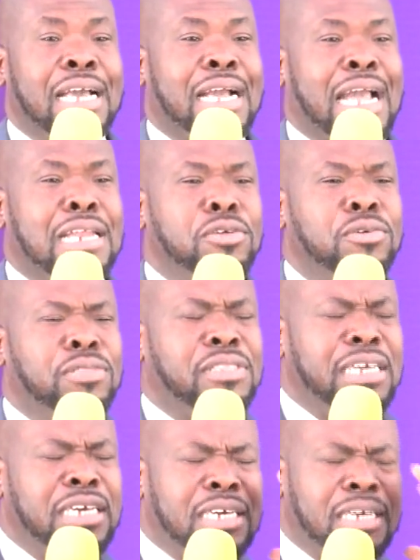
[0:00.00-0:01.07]
Can you
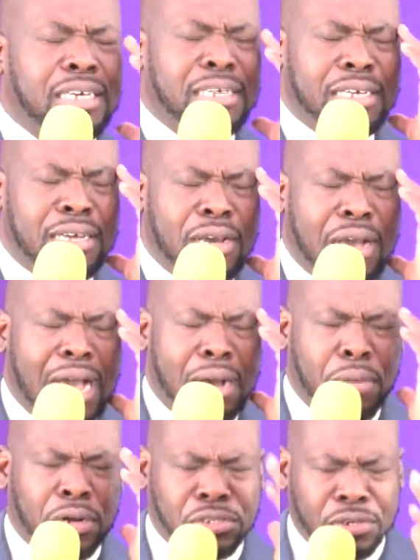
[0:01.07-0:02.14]
think
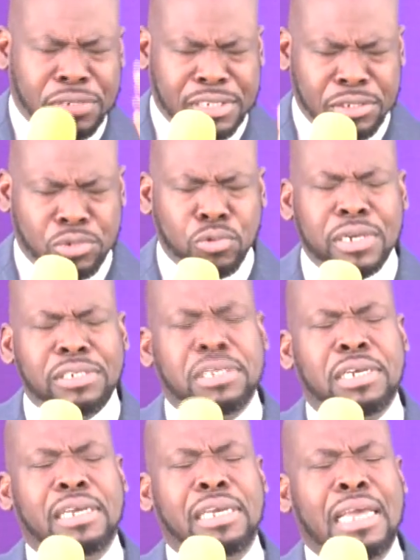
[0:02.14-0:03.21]
about your
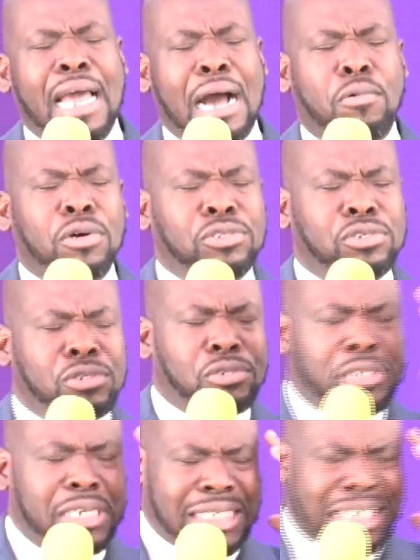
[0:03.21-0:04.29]
situation? I want you to
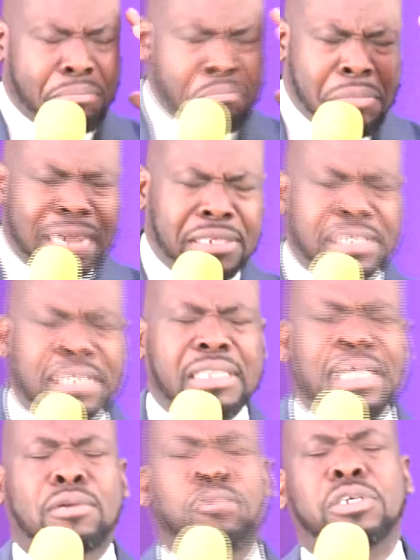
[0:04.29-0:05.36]
just imagine
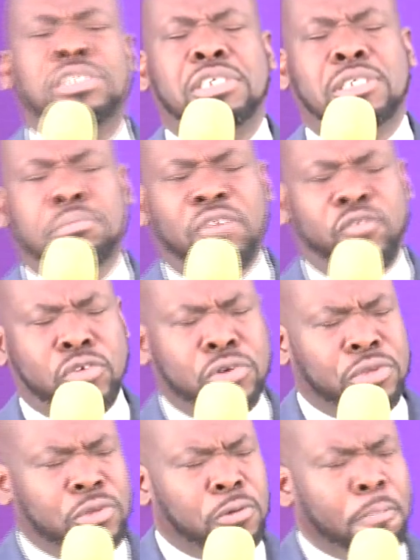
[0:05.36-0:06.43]
that which is before
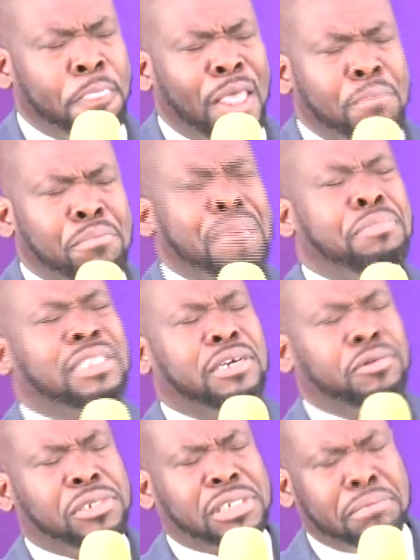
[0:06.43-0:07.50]
you. Maybe there
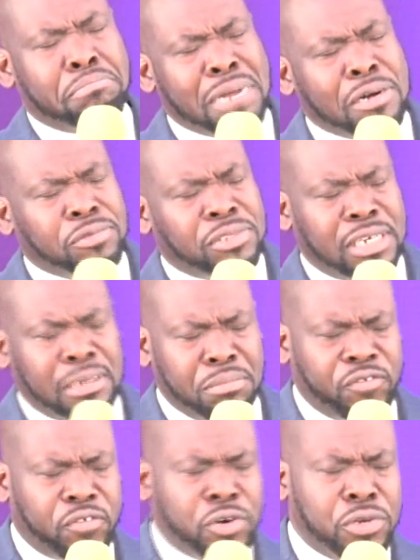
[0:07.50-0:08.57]
is a mountain
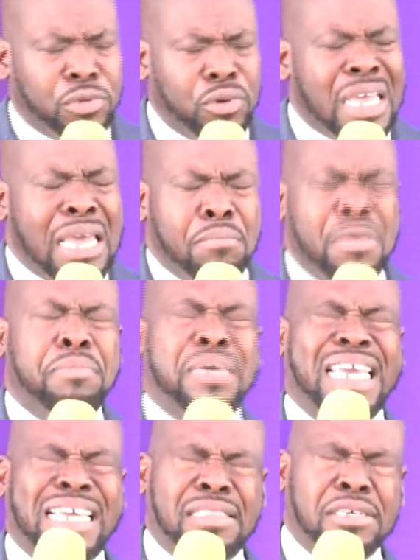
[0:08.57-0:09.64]
before you. Maybe
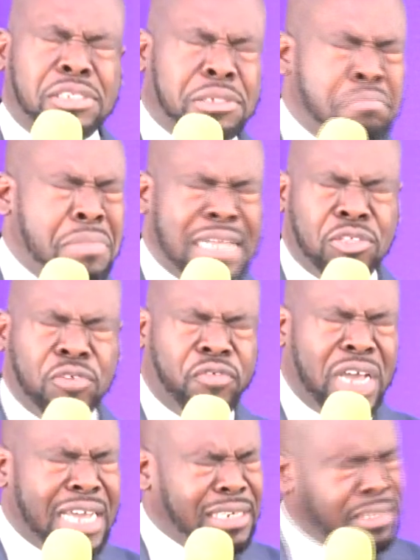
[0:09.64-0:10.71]
in this month you've
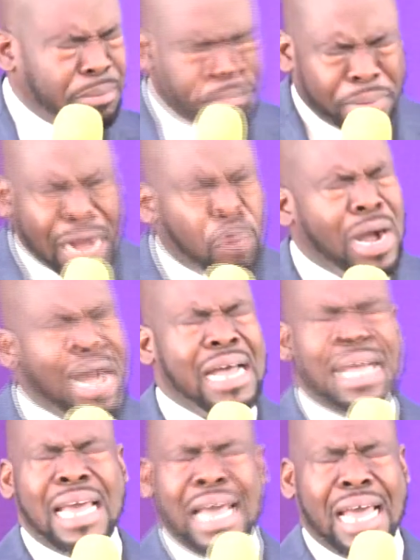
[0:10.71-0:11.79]
had the power
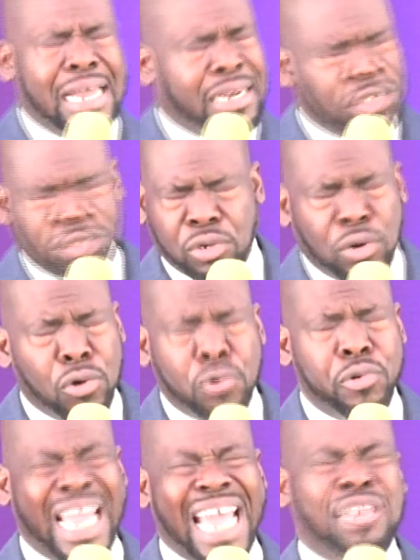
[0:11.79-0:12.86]
and His
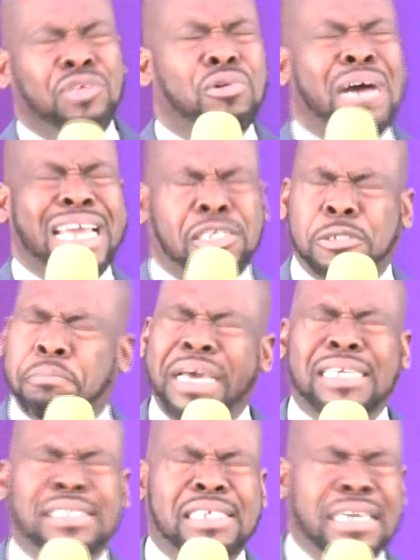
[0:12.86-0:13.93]
glory, and you are
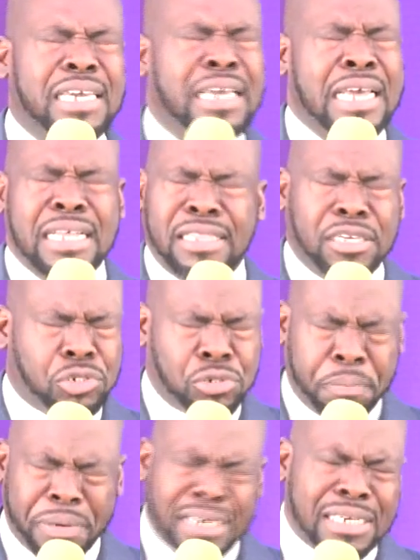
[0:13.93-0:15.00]
expecting the
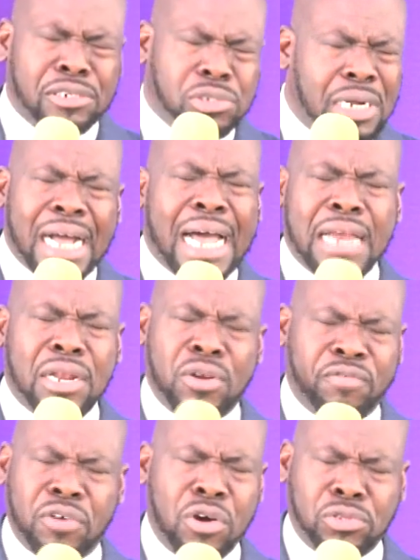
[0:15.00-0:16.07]
supernatural hand
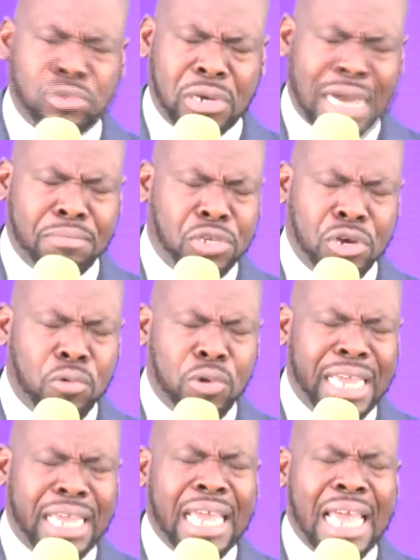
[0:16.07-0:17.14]
of God to come your
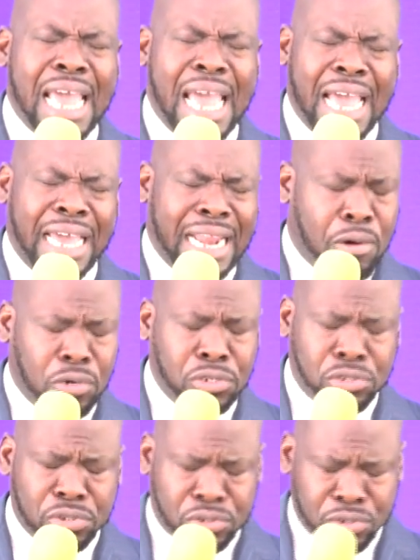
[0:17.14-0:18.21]
way. And I want
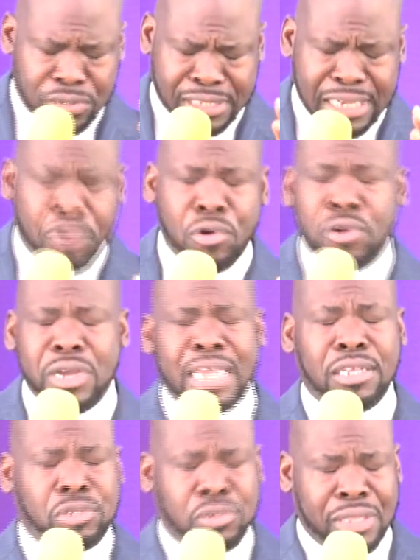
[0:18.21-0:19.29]
you to zero
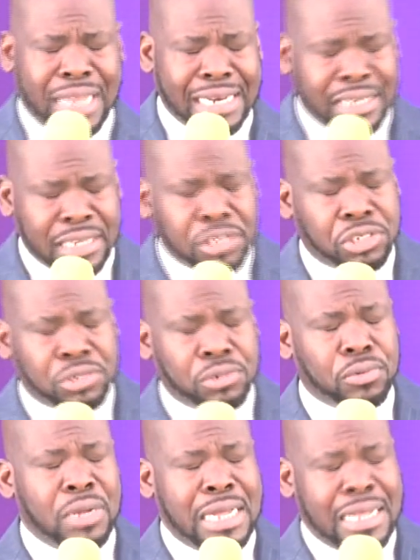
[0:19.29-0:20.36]
into that
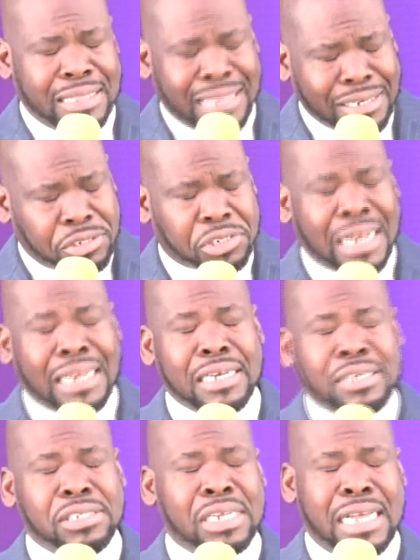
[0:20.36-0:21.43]
issue, that
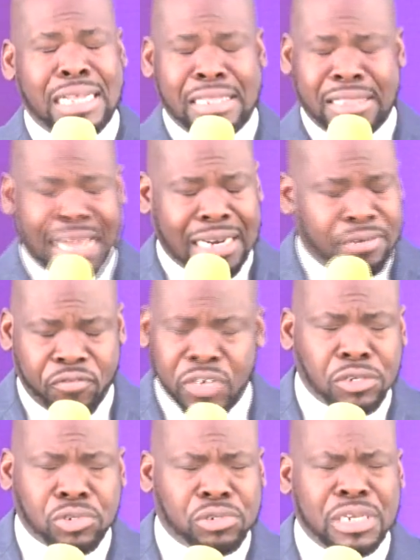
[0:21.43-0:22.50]
challenge, that
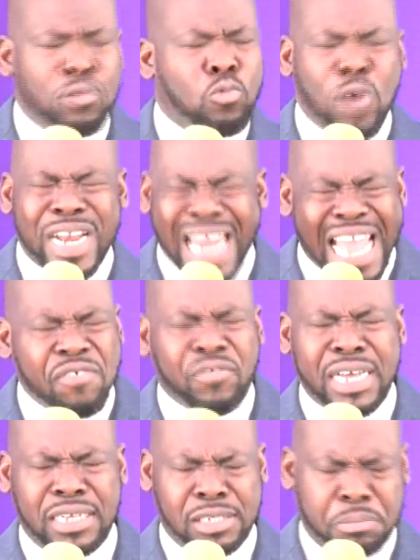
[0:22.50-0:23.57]
victory, whatever
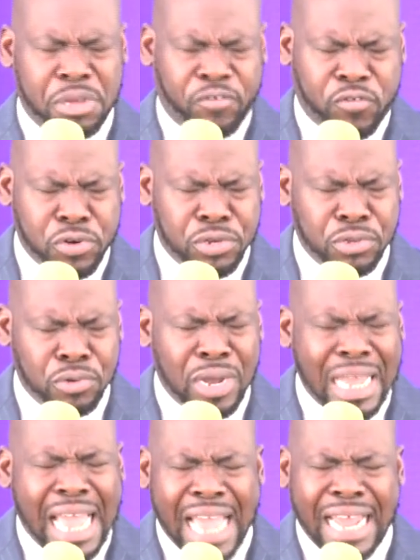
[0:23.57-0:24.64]
is before you.
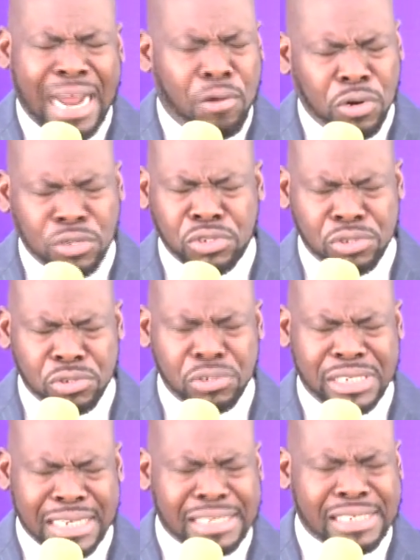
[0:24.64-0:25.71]
And I want you to
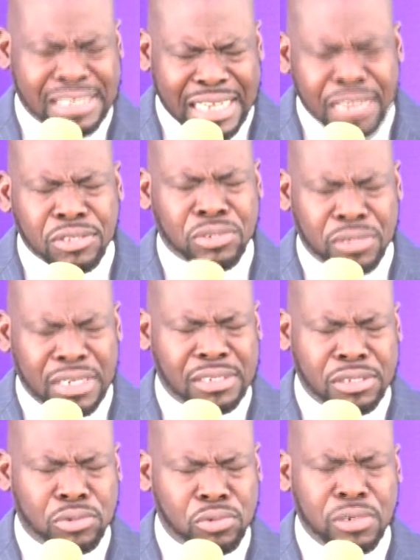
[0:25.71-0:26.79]
just say to that
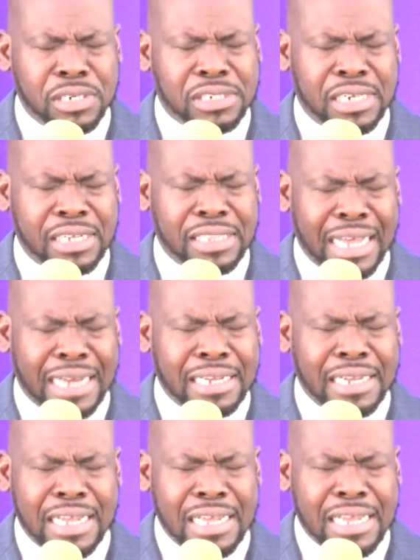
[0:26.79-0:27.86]
situation that
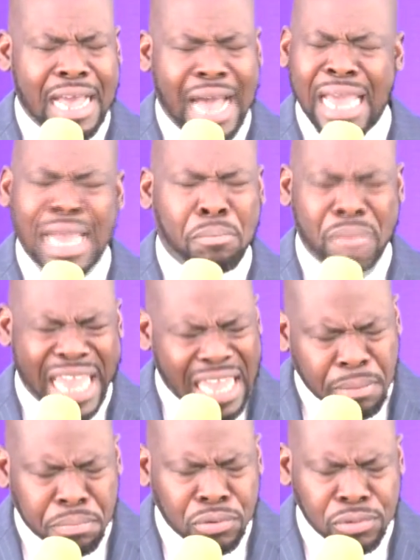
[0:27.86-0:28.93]
I am
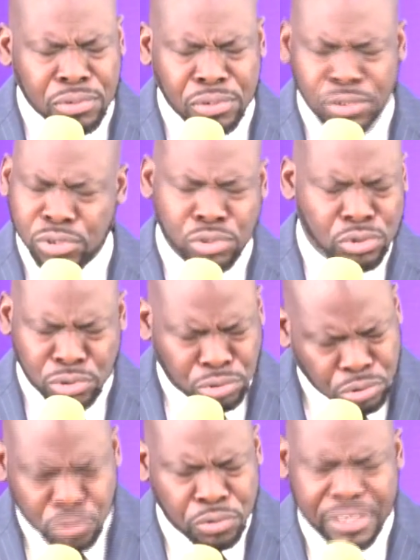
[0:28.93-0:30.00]
able to
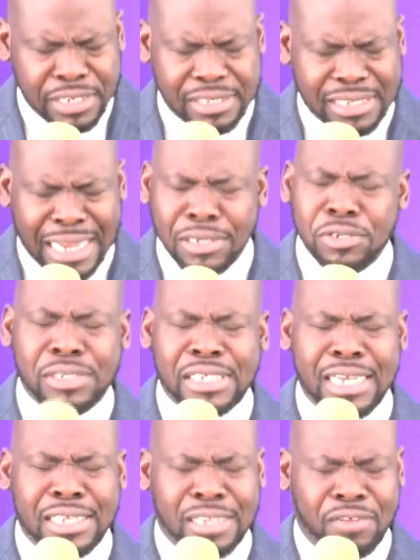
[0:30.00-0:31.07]
do this. Can you
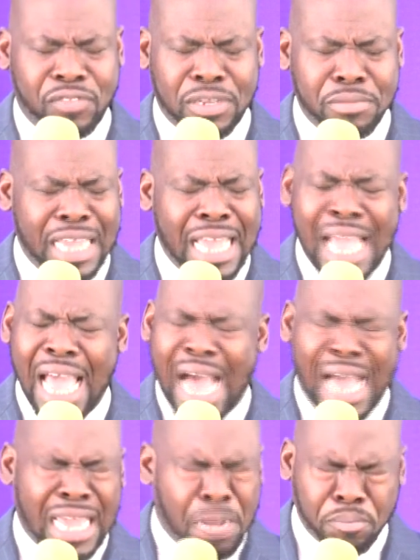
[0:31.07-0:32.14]
say it after me? I
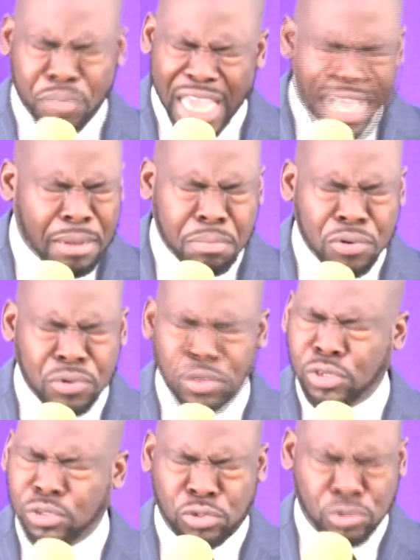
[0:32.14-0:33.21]
am able
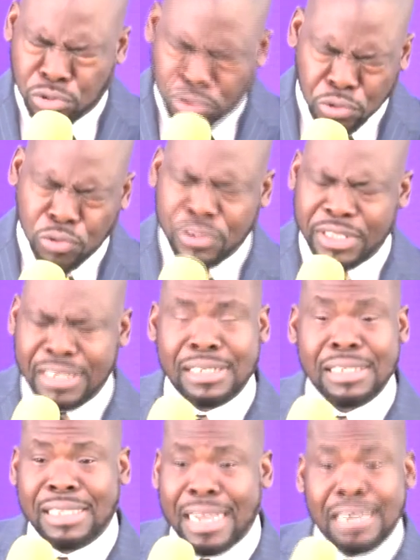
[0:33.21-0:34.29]
to do this.
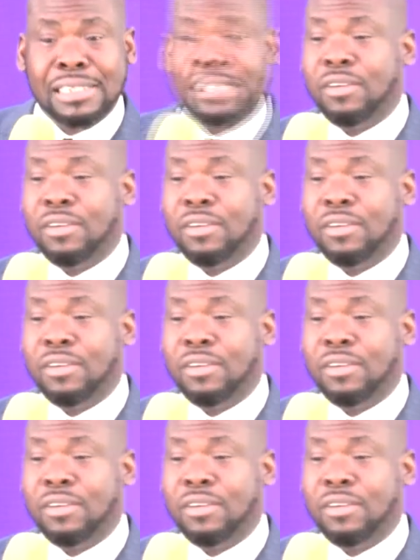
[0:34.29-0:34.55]
That is the